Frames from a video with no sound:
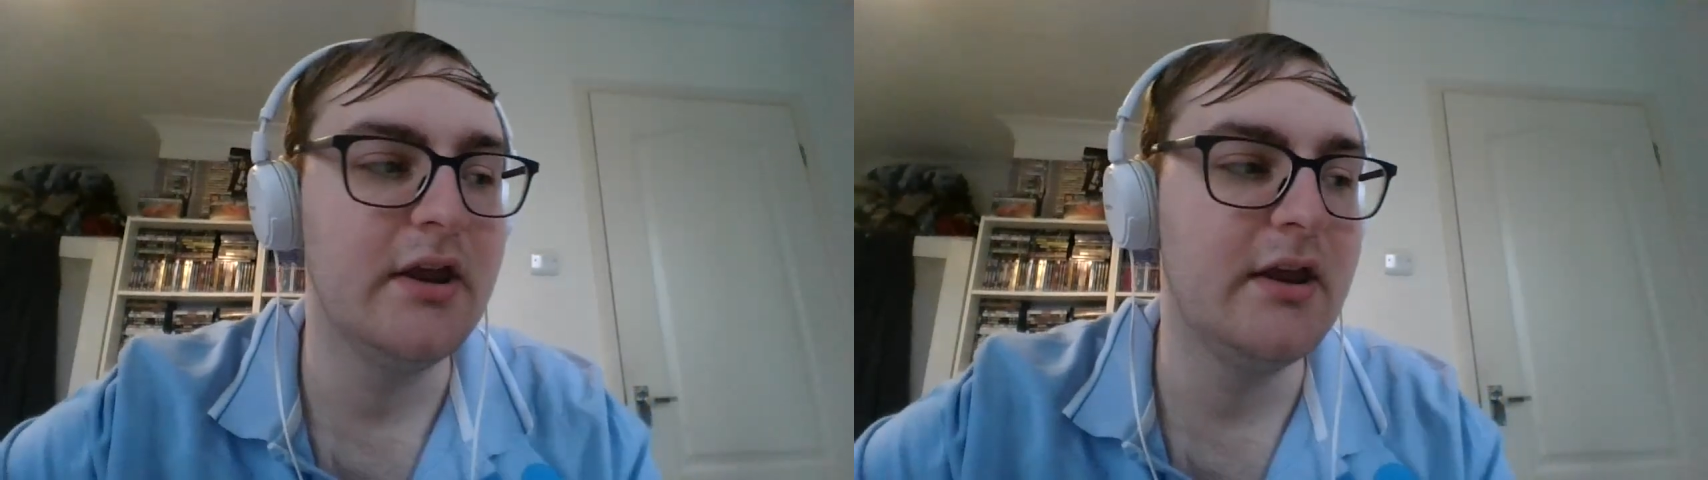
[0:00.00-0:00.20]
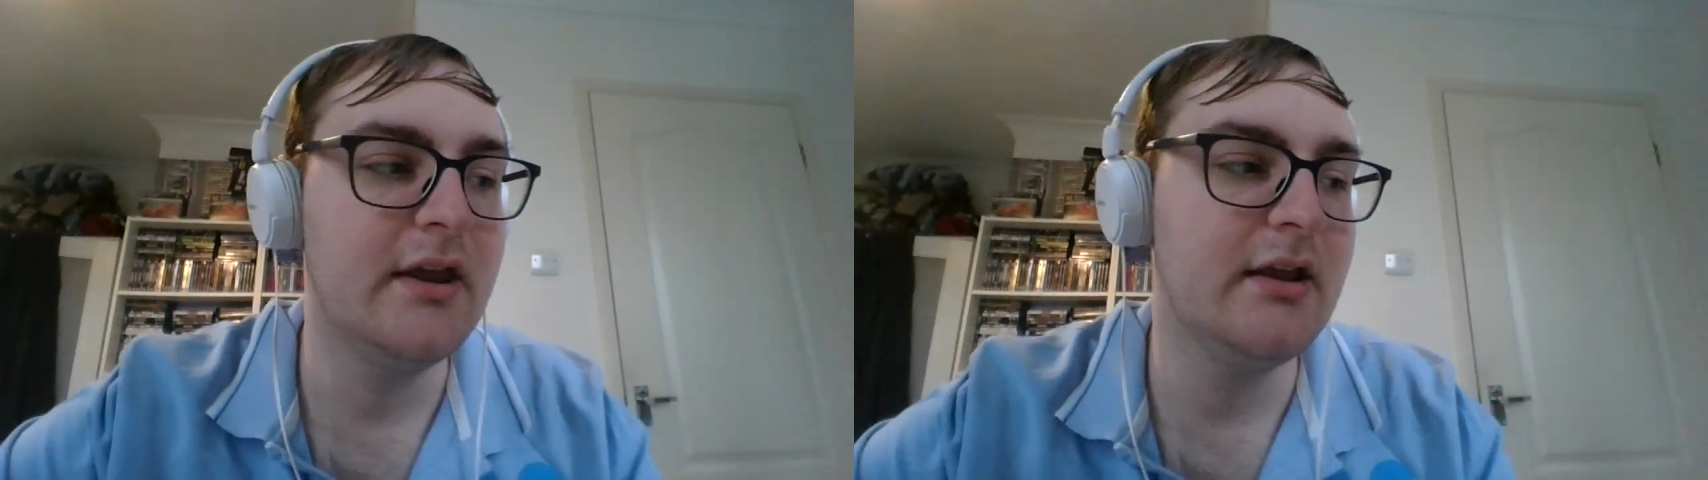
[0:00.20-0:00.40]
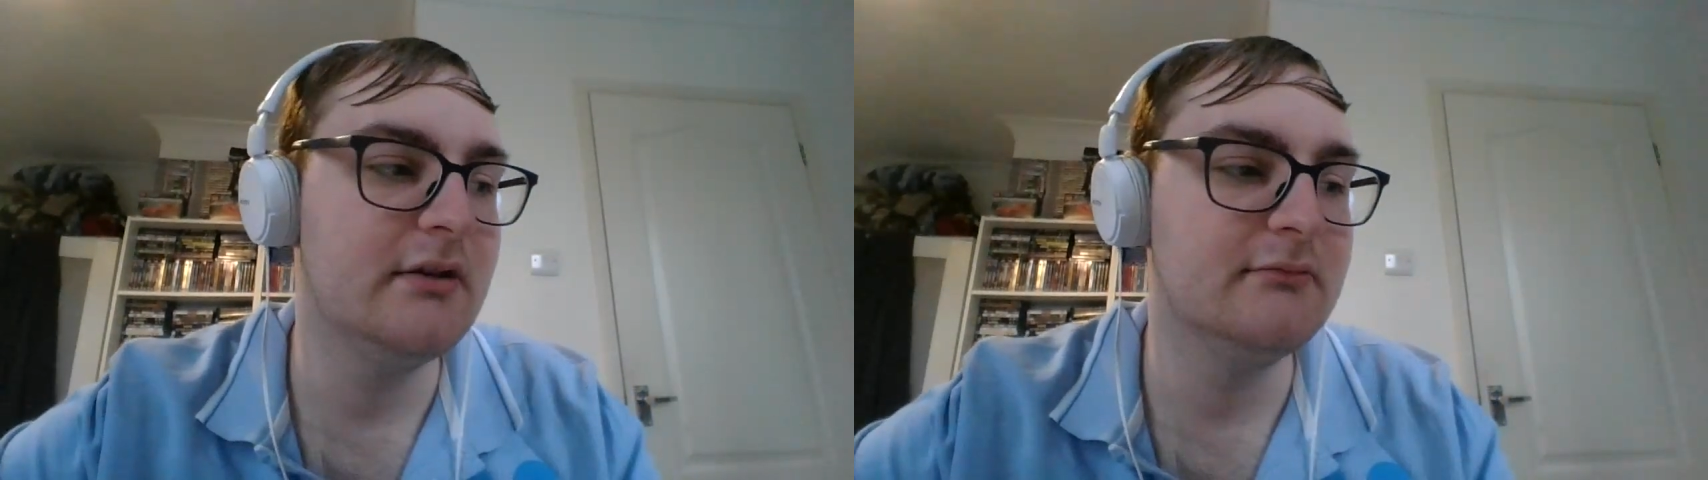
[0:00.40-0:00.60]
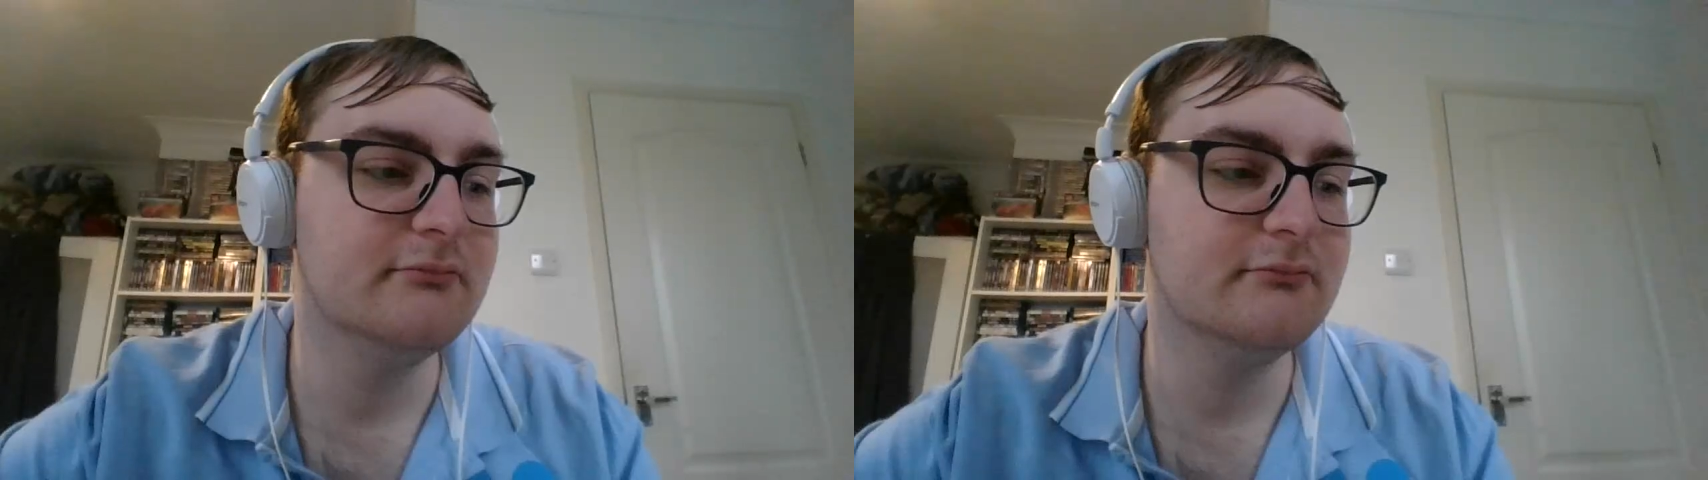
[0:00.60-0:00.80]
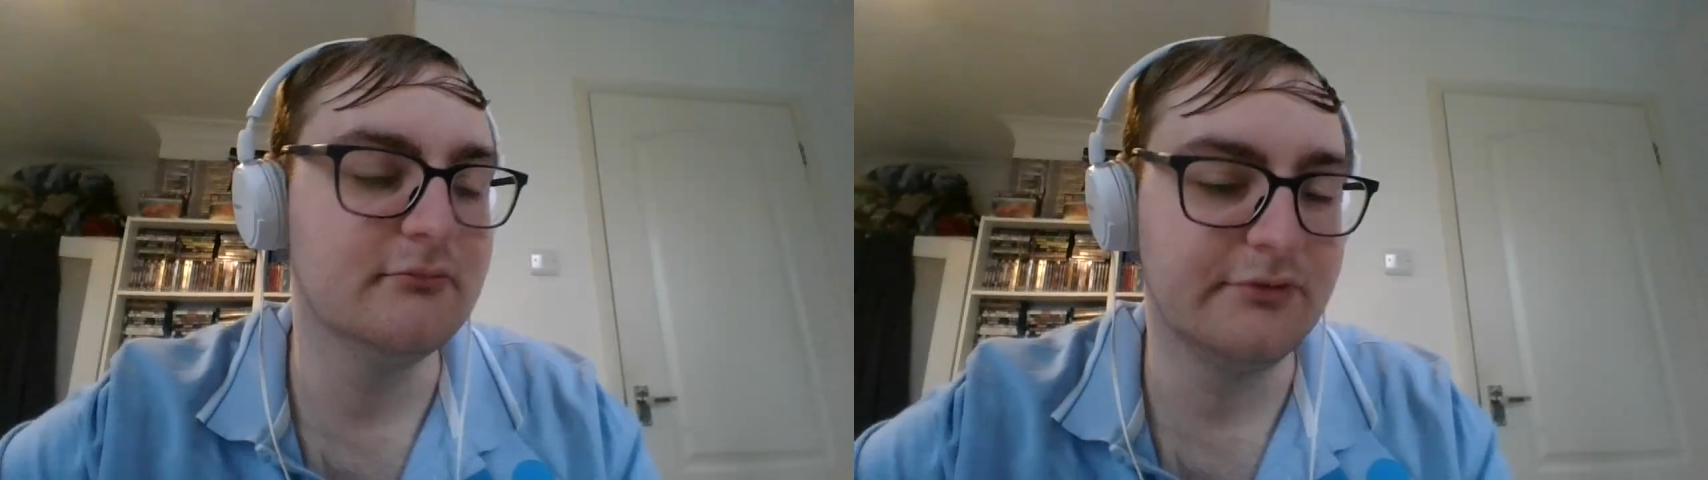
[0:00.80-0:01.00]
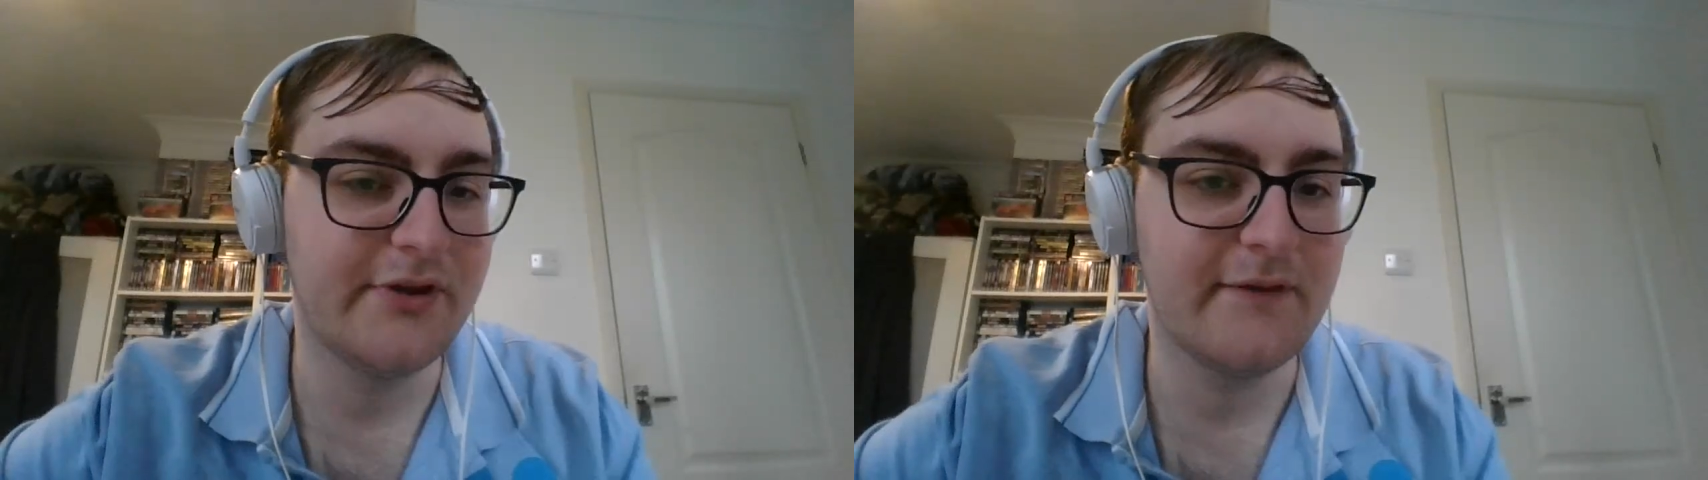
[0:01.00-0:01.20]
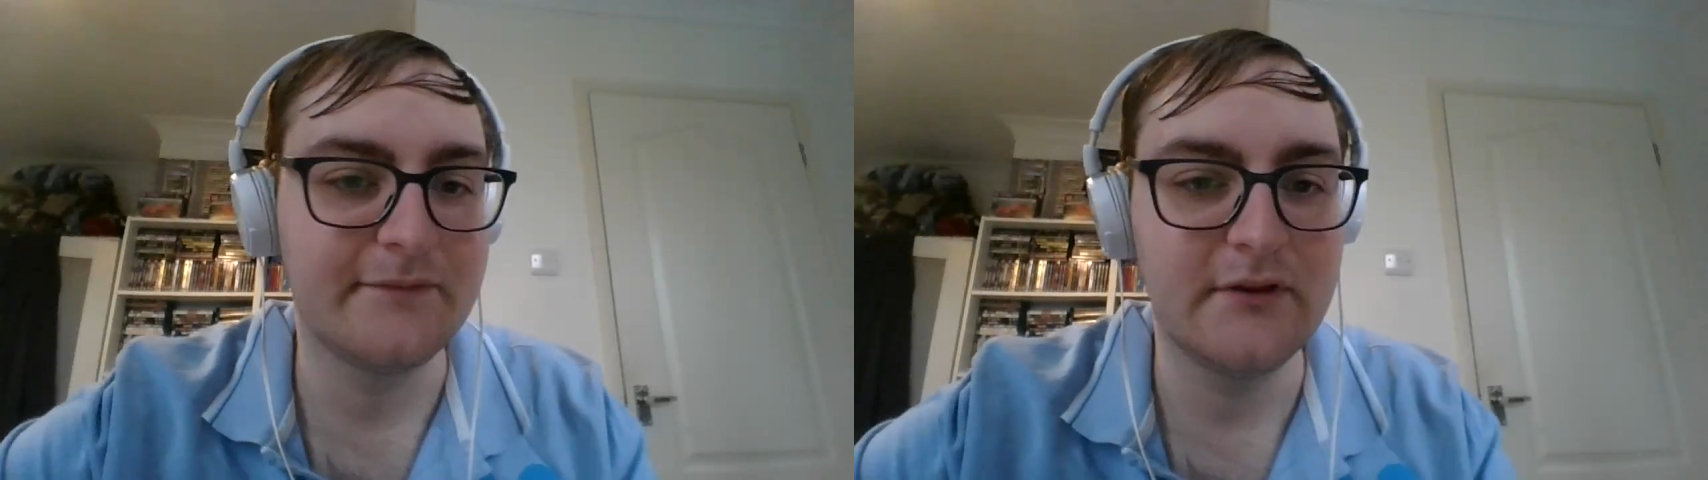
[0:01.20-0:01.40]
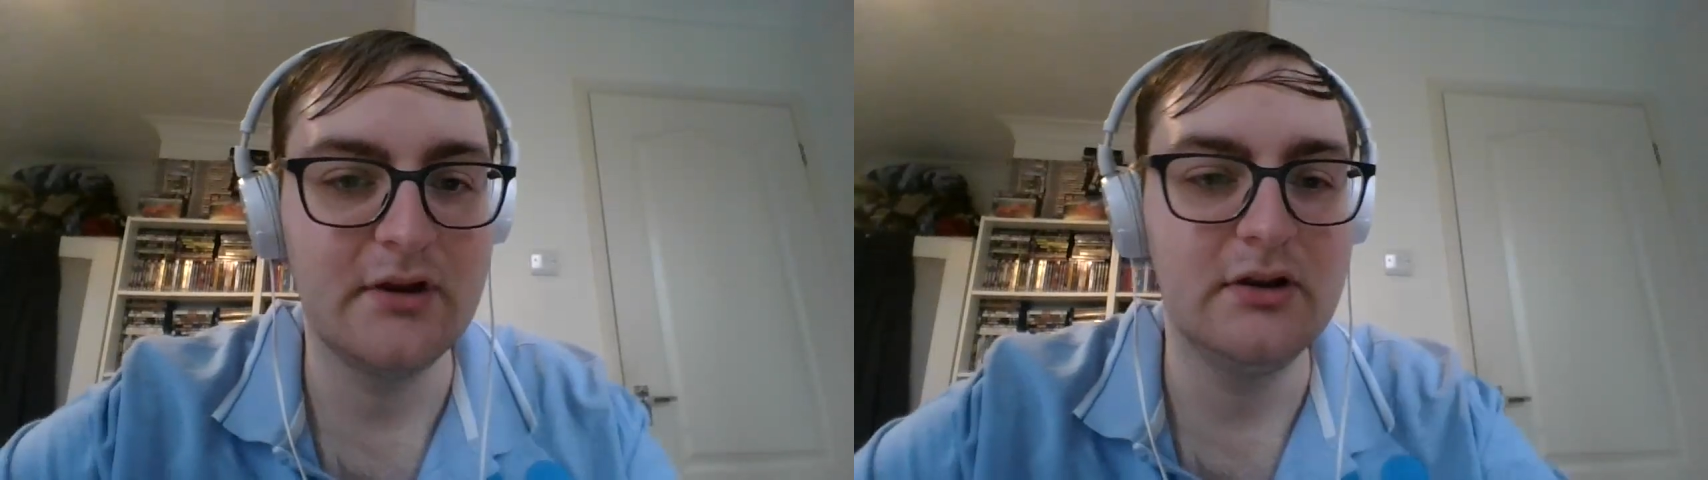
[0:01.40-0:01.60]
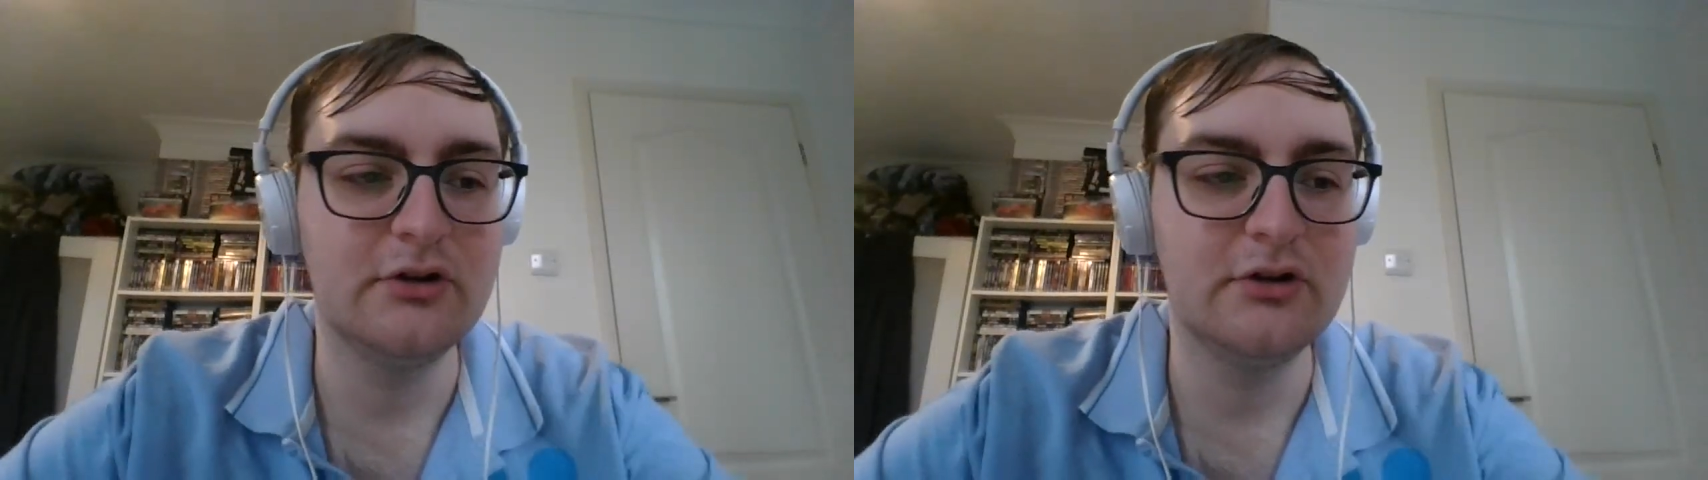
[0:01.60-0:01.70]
in definitely